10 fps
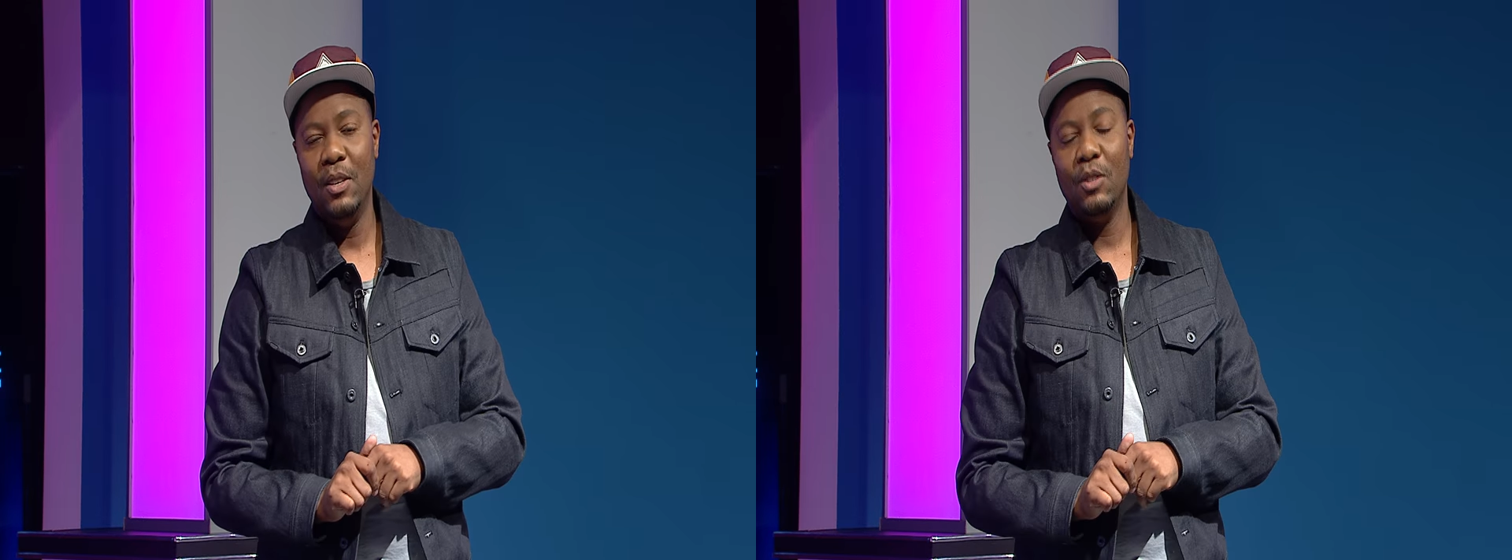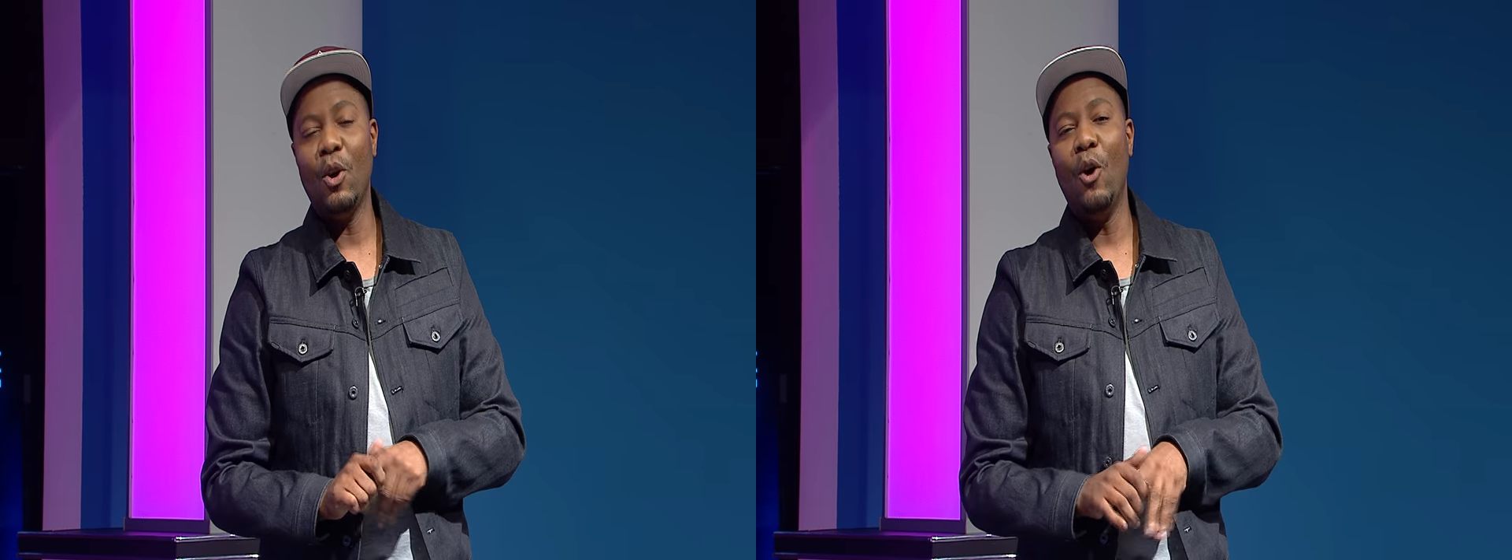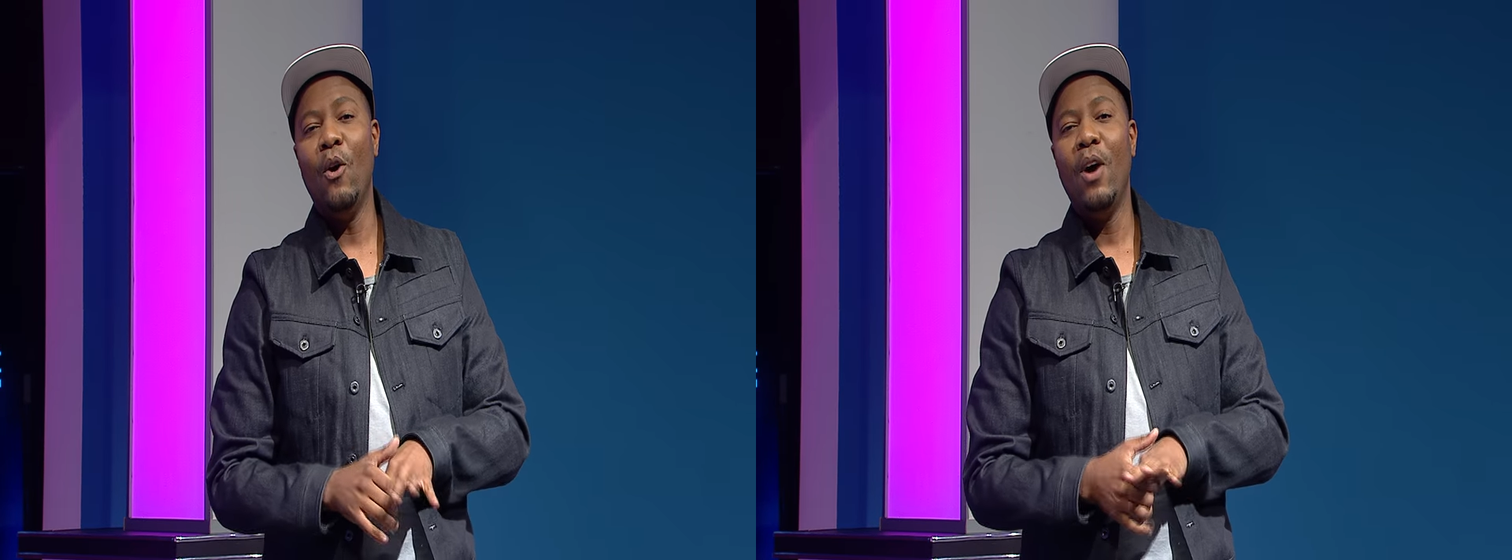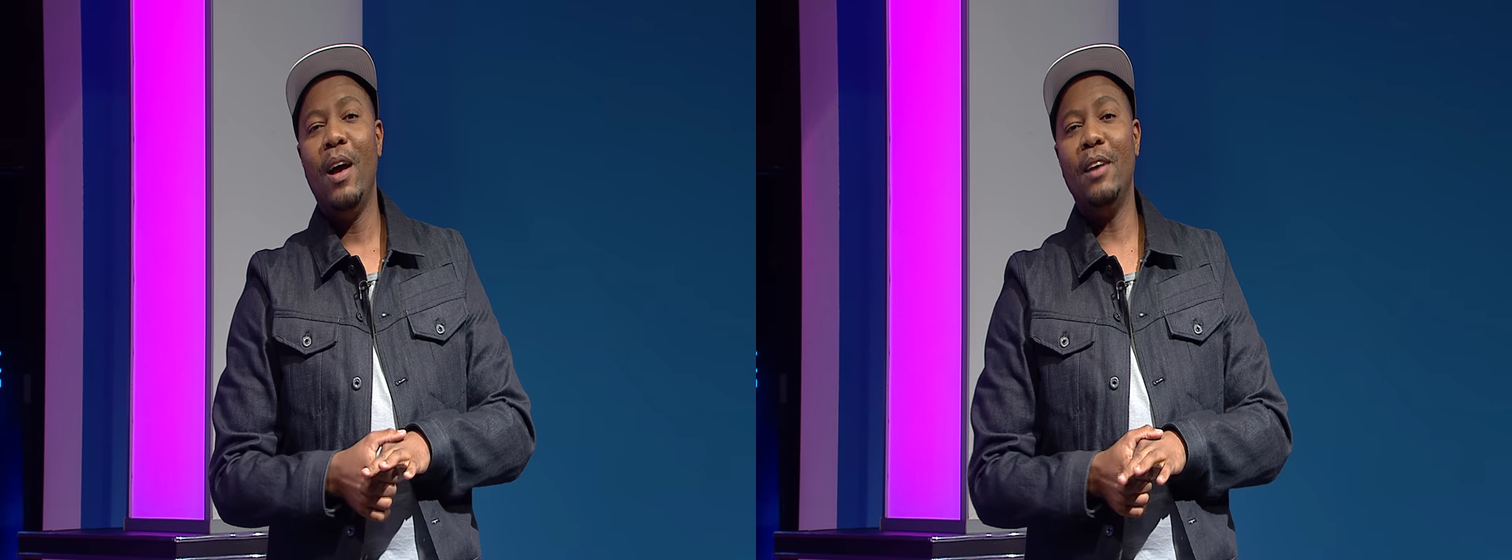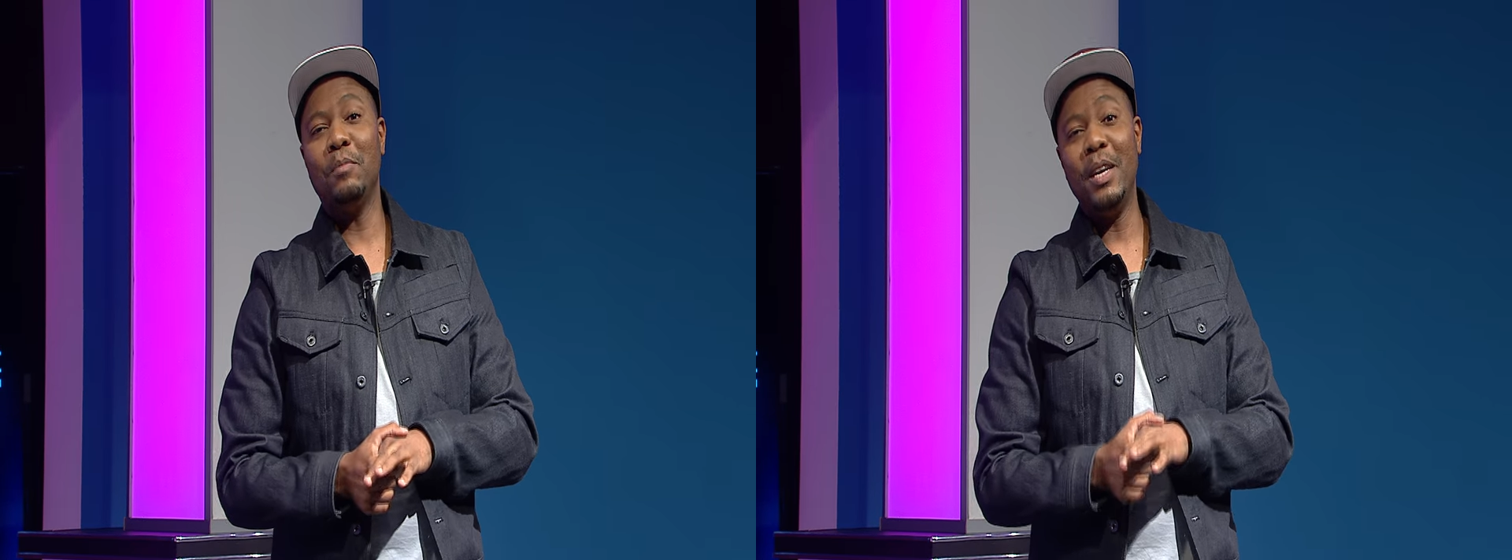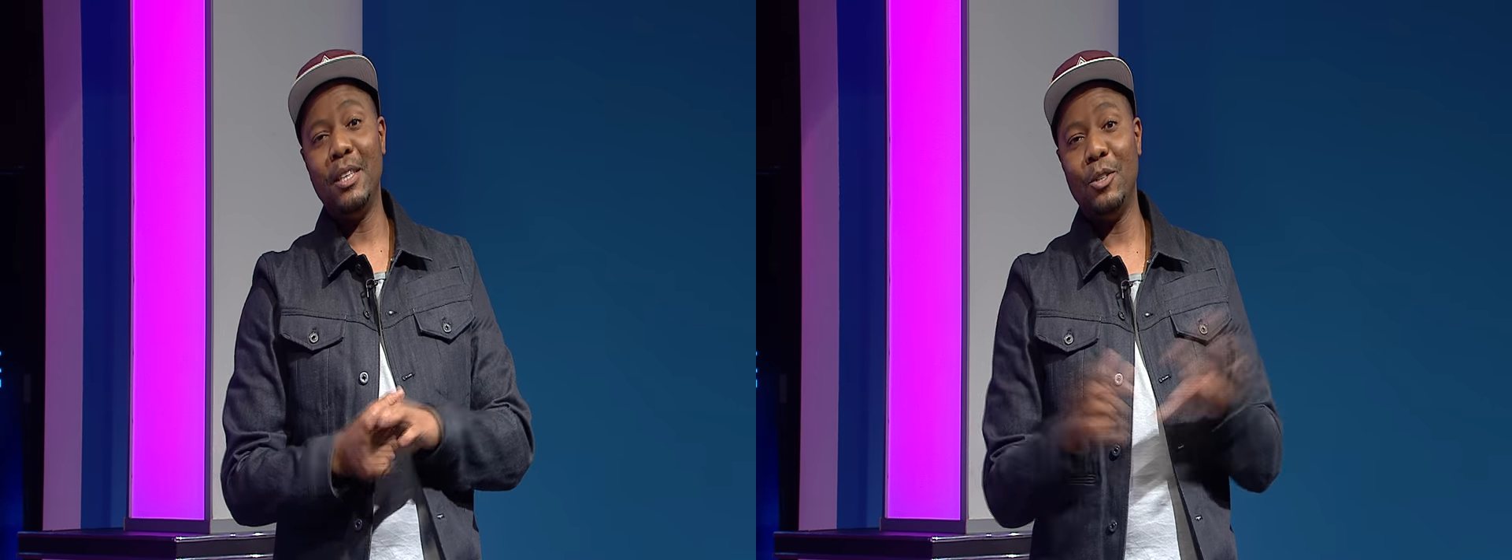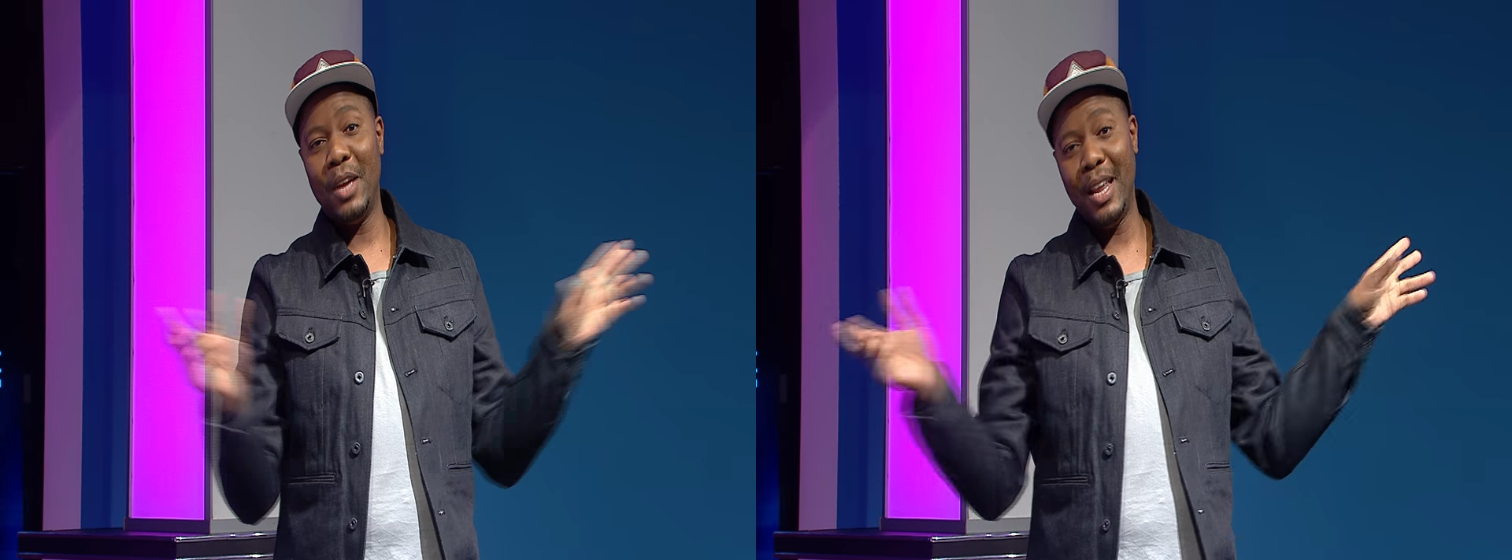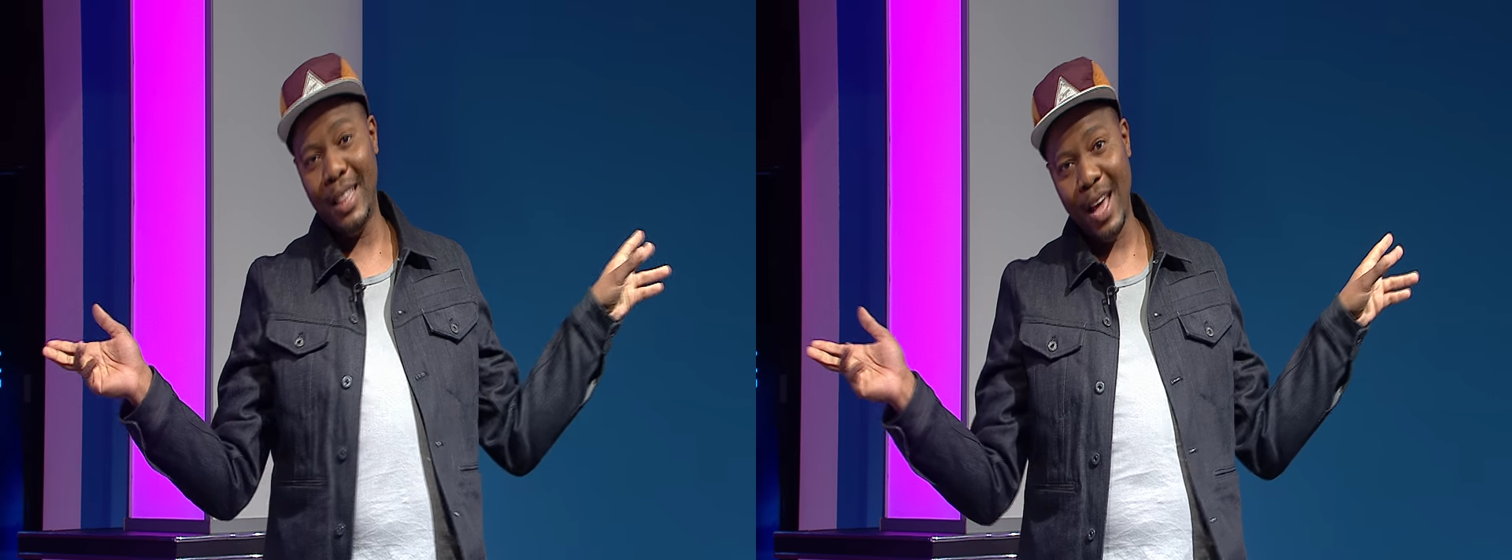So as much as you
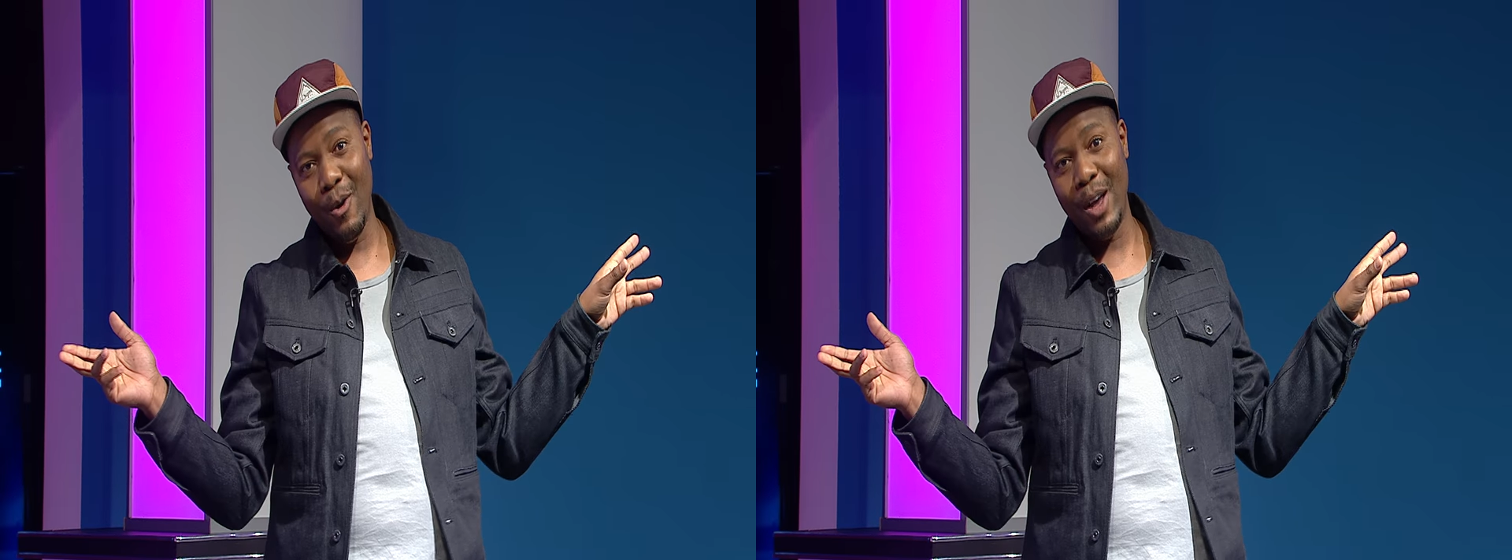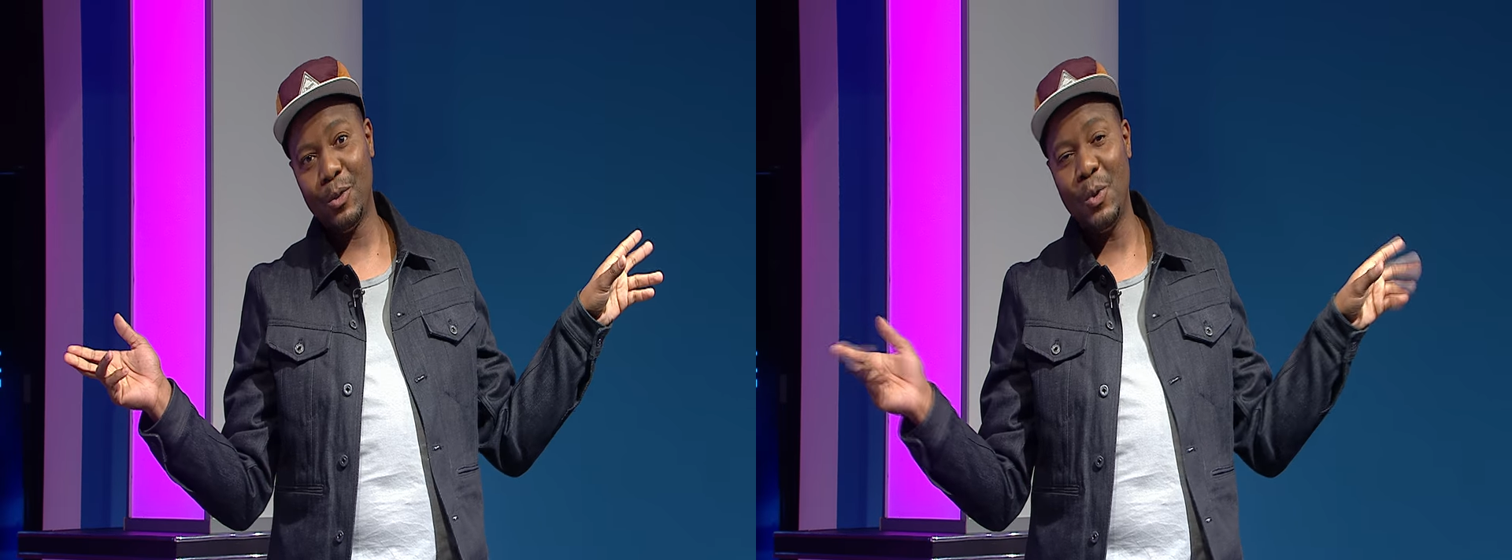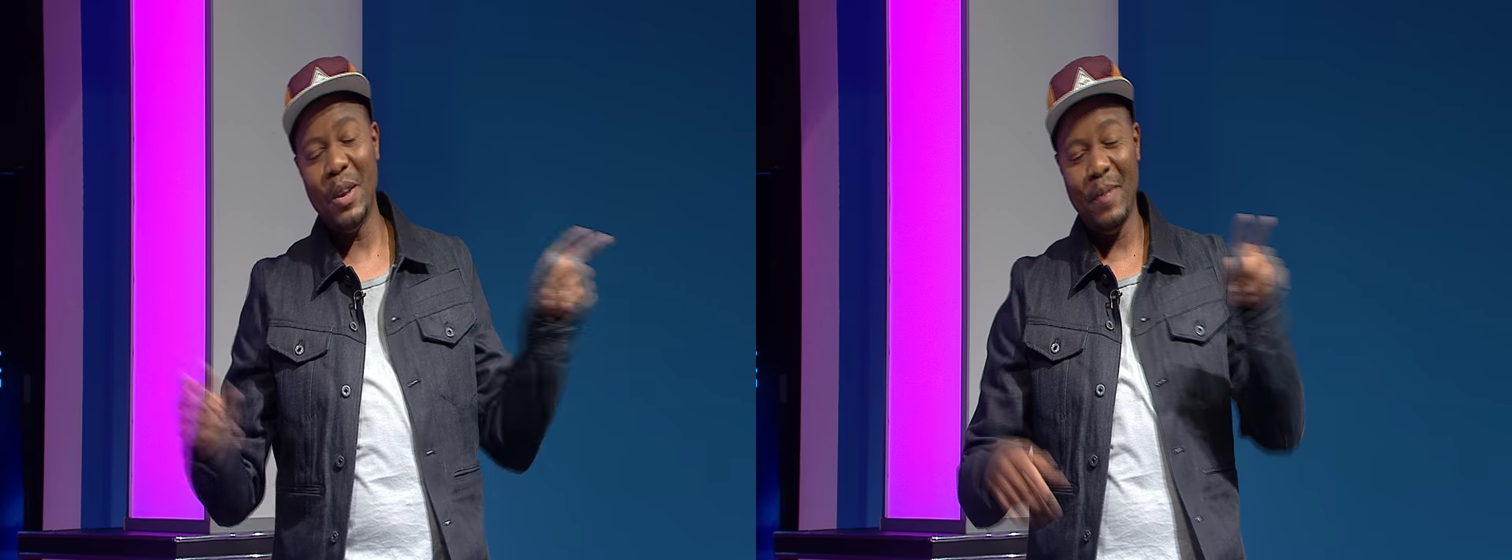get in the awards Khune,